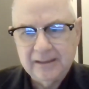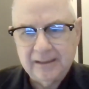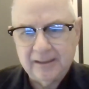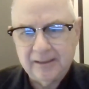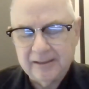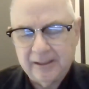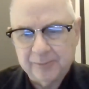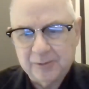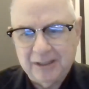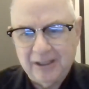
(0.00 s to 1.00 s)

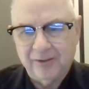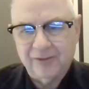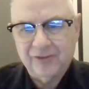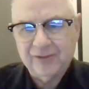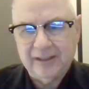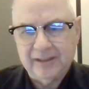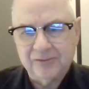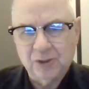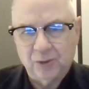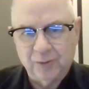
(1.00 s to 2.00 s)
helped parents and
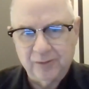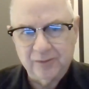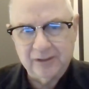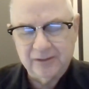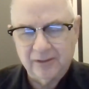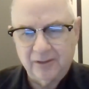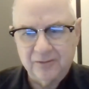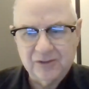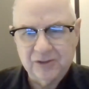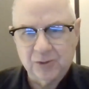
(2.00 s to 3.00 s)
children in their
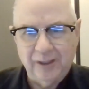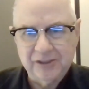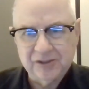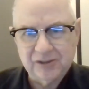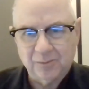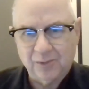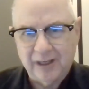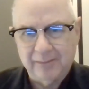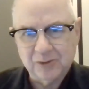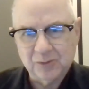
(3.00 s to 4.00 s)
situations and
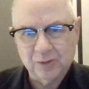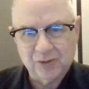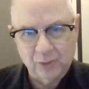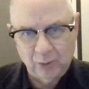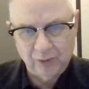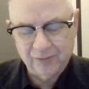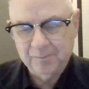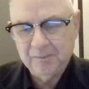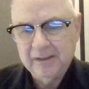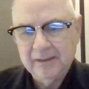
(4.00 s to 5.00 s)
problems with schools.
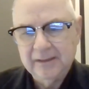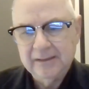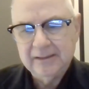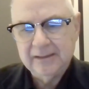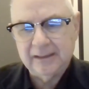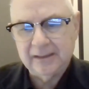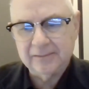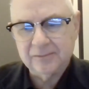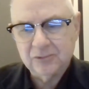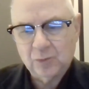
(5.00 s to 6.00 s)

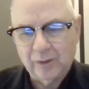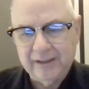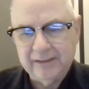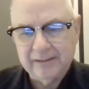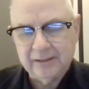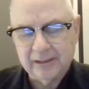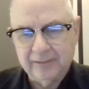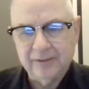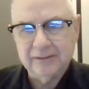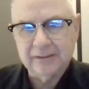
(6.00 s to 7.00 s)

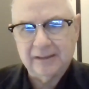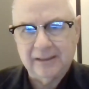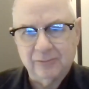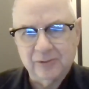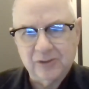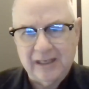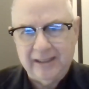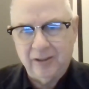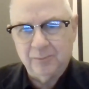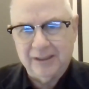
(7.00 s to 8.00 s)
2011, I was
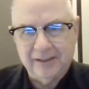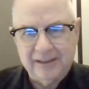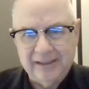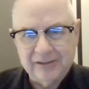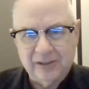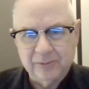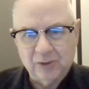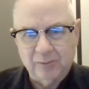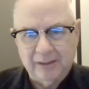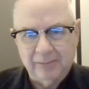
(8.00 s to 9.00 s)
hired by the Kansas City,
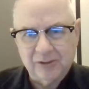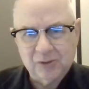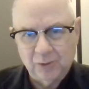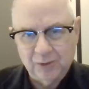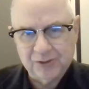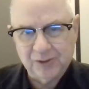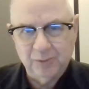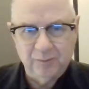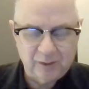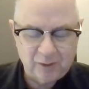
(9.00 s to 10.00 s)
Missouri Public School District,
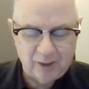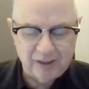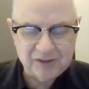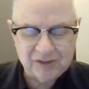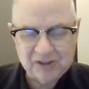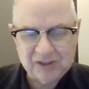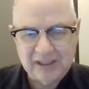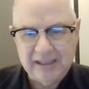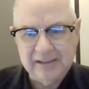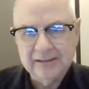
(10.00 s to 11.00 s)
moved across the
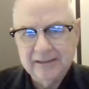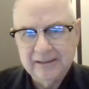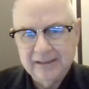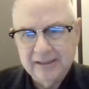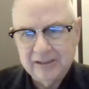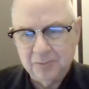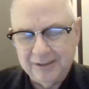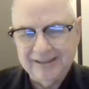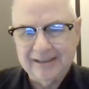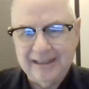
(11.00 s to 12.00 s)
state to
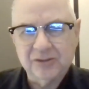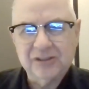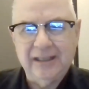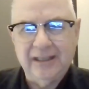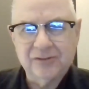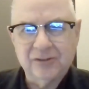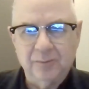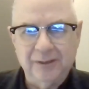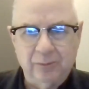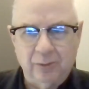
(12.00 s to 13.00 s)
be in-house counsel, to
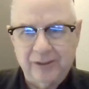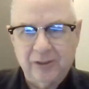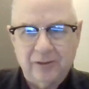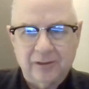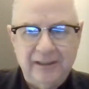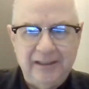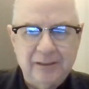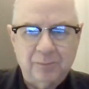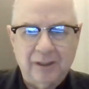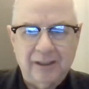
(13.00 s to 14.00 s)
be what we call the lead
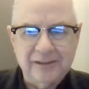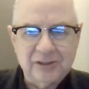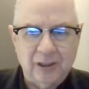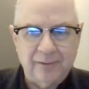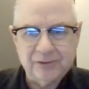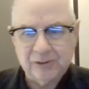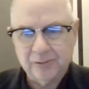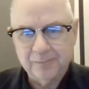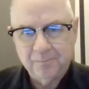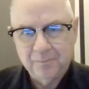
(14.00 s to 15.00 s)
compliance officer